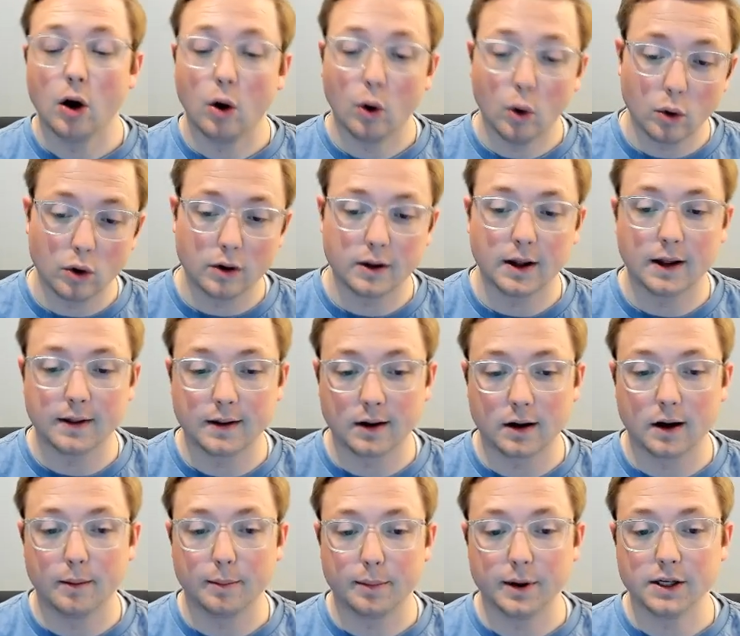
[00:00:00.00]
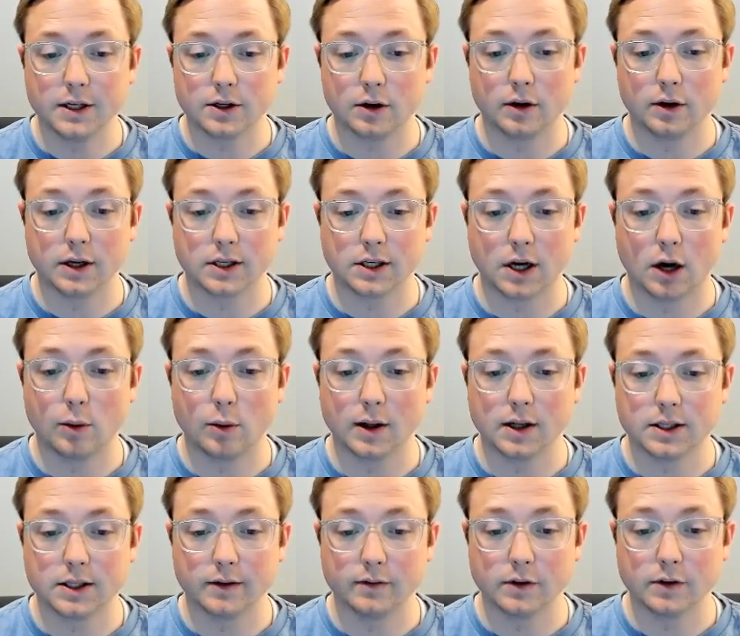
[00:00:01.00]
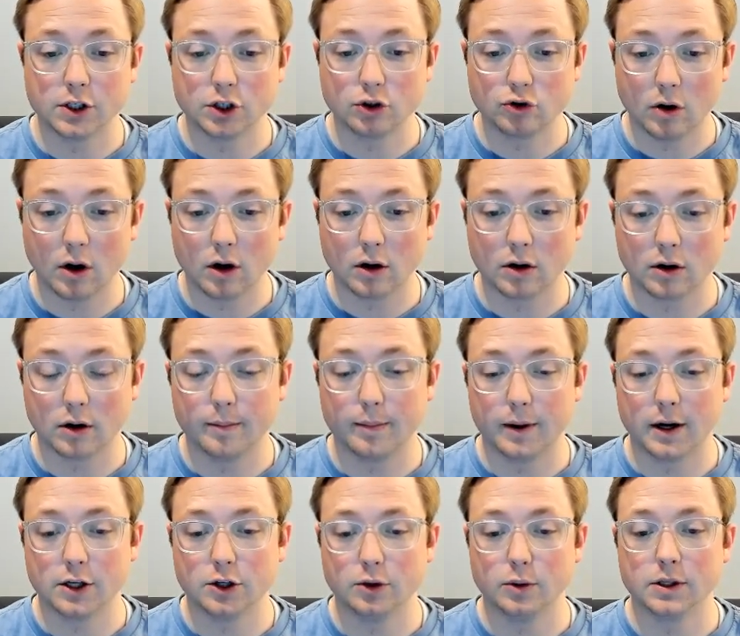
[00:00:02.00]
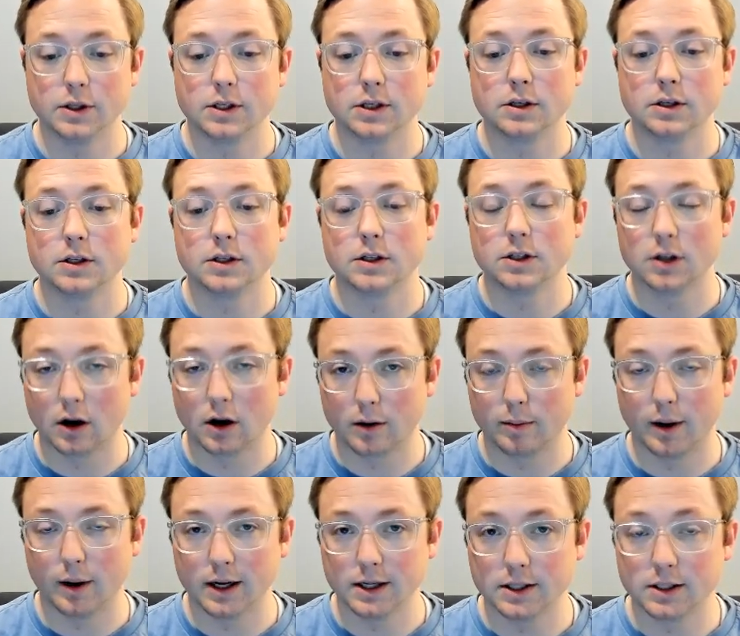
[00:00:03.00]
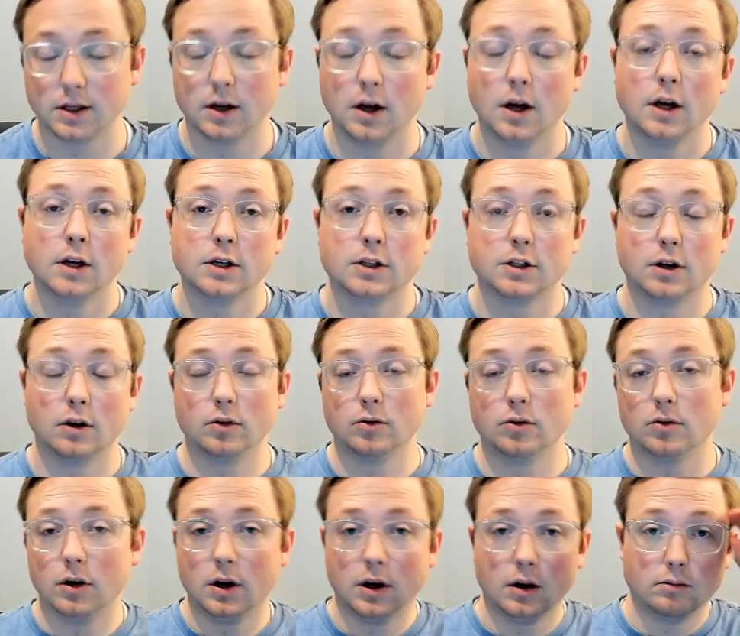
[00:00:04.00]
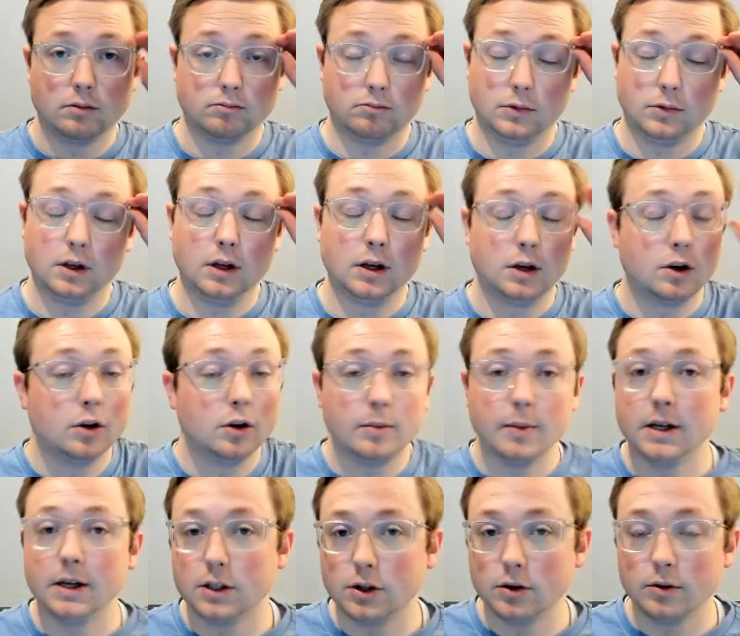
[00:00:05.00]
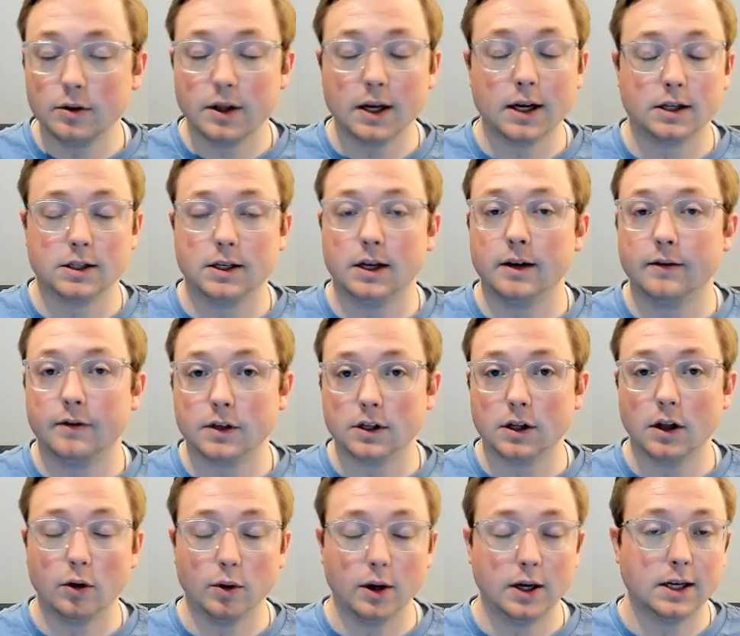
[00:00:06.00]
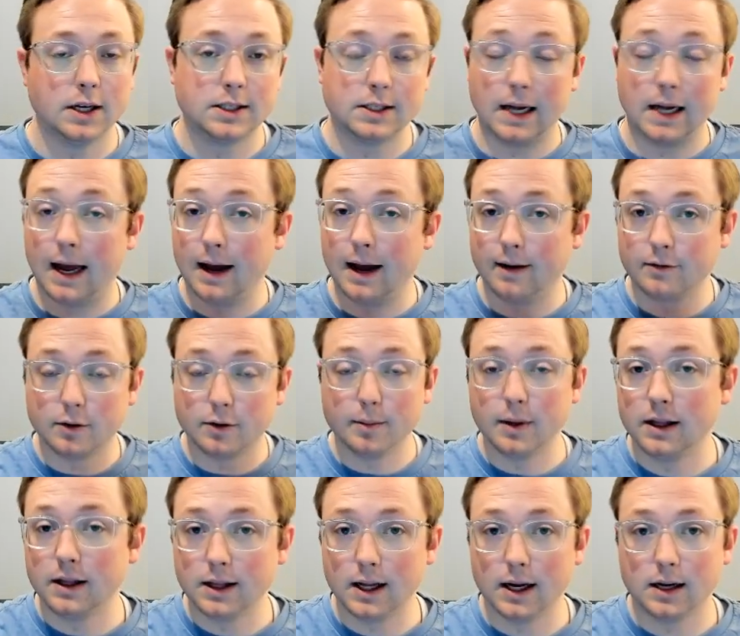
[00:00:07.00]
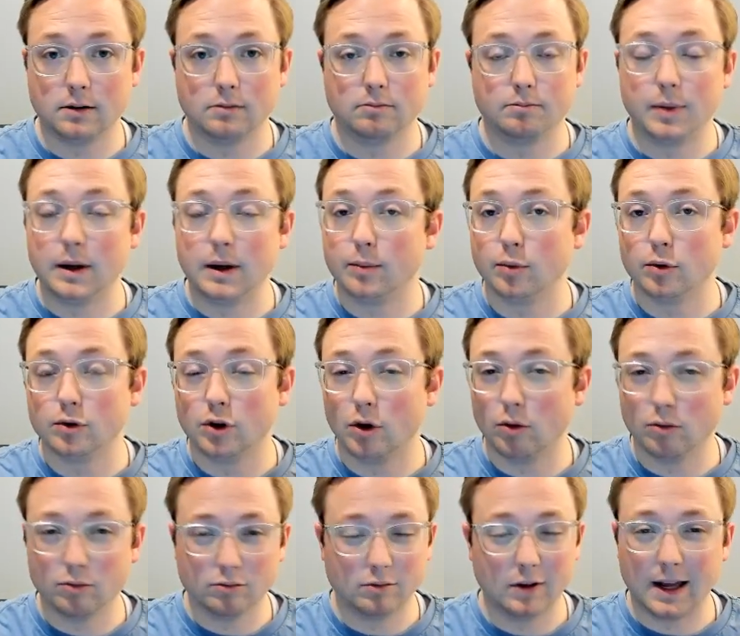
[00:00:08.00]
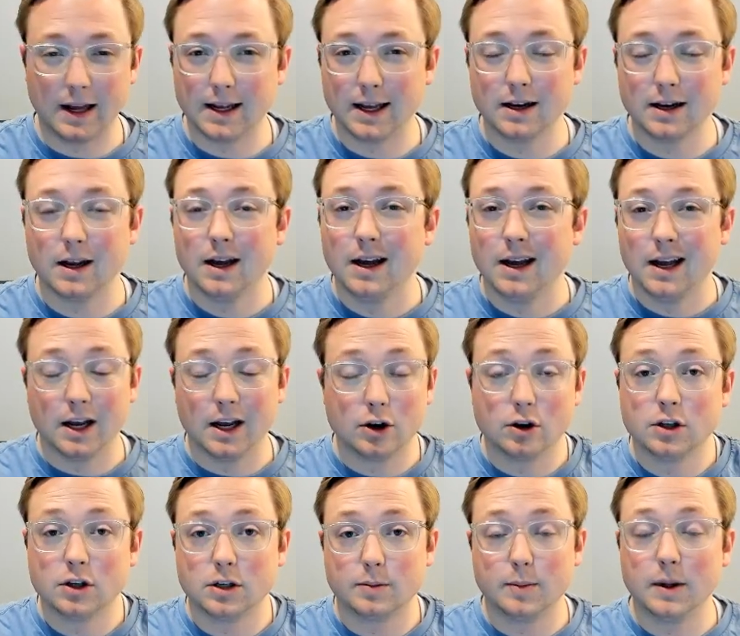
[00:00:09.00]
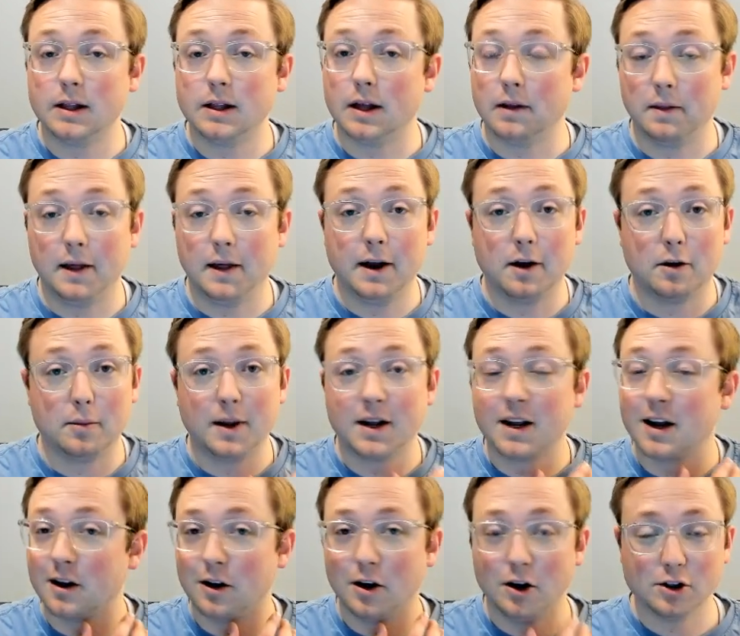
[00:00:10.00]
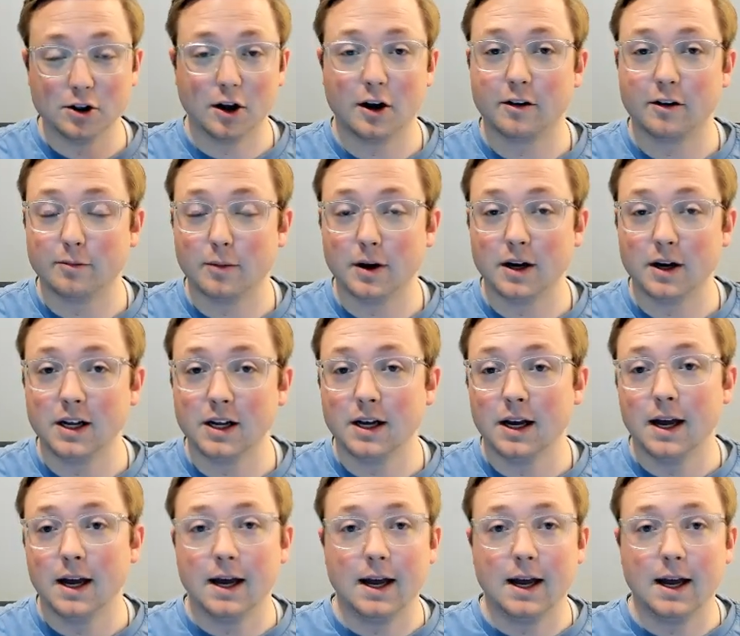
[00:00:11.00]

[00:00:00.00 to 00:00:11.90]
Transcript: or that the company's earnings are relatively strong compared to its stock price. So it could mean two things if it's low. It doesn't have to mean that people don't like it, it could just mean that they are making a lot of money